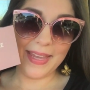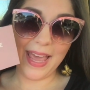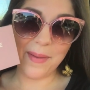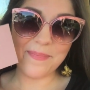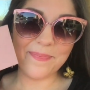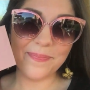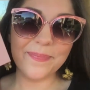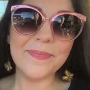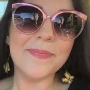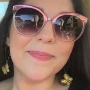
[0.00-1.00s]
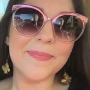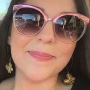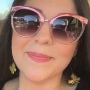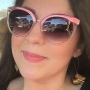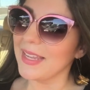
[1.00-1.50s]
yep,
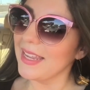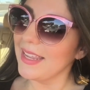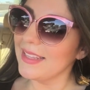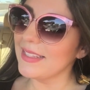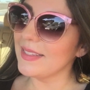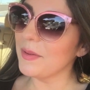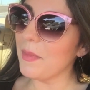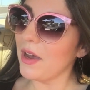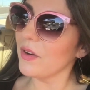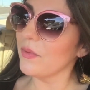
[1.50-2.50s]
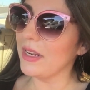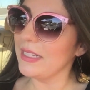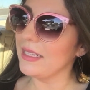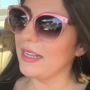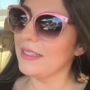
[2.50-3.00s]
this is the Modern
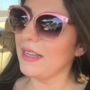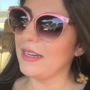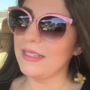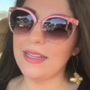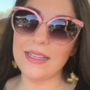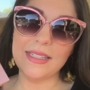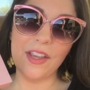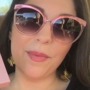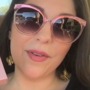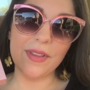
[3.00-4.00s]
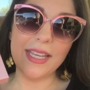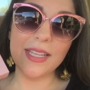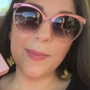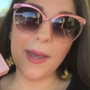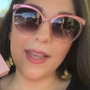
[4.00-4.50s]
Renaissance Anastasia Beverly
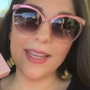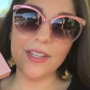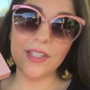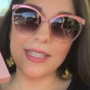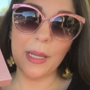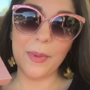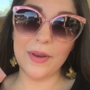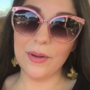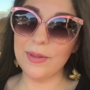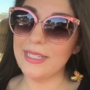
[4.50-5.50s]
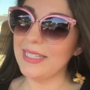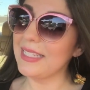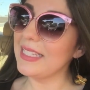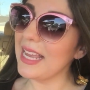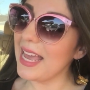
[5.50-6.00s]
Hills palette. It just came out at Ulta
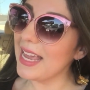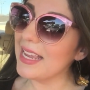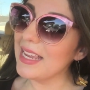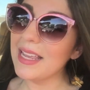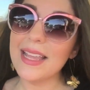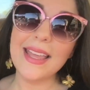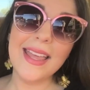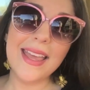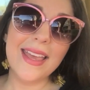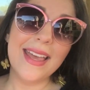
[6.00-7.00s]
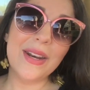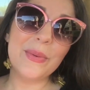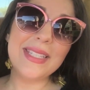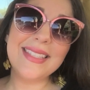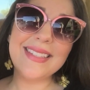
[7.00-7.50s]
today and it
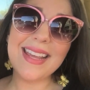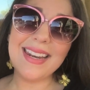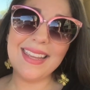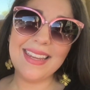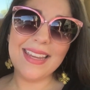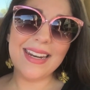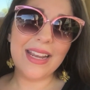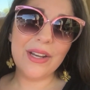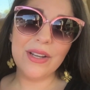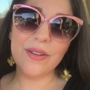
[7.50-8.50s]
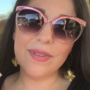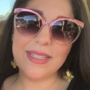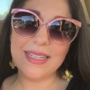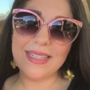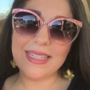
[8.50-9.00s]
was stunning and I couldn't
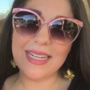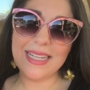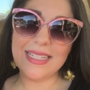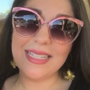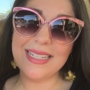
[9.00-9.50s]
resist it.